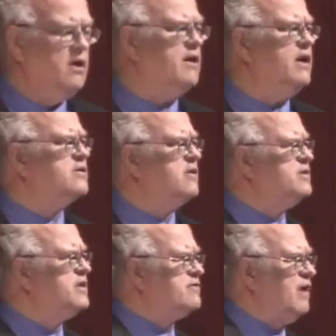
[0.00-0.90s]
All right, so I'm
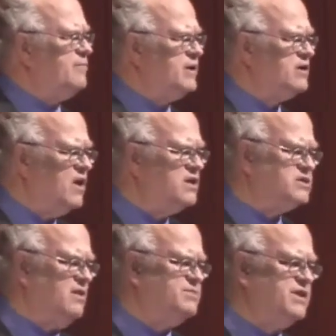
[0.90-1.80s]
describing a
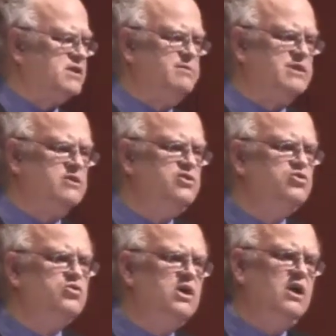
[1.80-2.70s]
runtime system as a new,